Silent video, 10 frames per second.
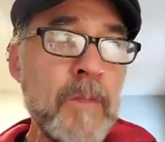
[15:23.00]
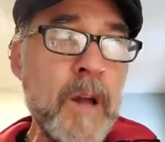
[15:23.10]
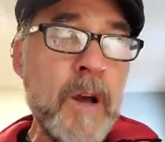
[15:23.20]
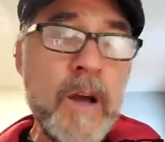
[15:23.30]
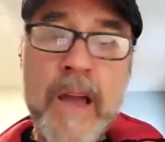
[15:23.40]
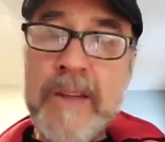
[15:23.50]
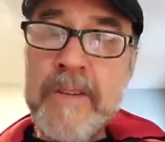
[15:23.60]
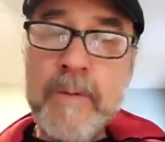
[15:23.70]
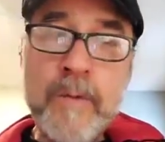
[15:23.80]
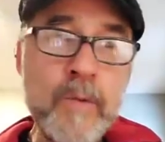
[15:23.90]

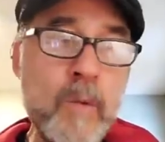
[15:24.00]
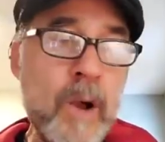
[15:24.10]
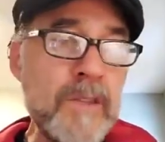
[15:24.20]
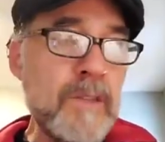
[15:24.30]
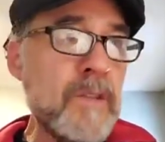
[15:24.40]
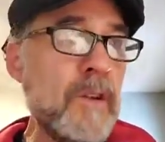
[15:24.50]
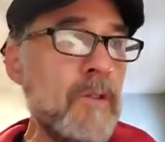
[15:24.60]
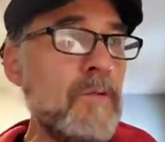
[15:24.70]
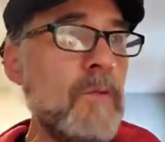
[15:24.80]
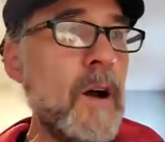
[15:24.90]
as food wines.
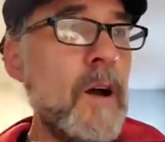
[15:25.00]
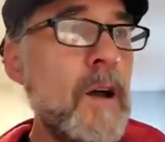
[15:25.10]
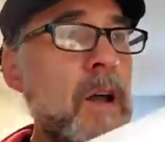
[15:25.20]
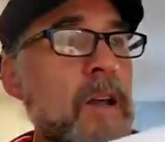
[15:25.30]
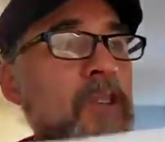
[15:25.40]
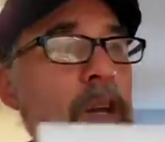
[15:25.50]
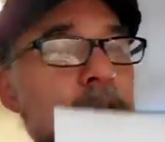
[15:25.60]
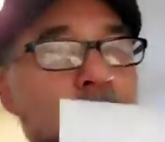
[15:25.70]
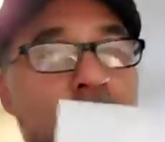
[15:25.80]
So check out the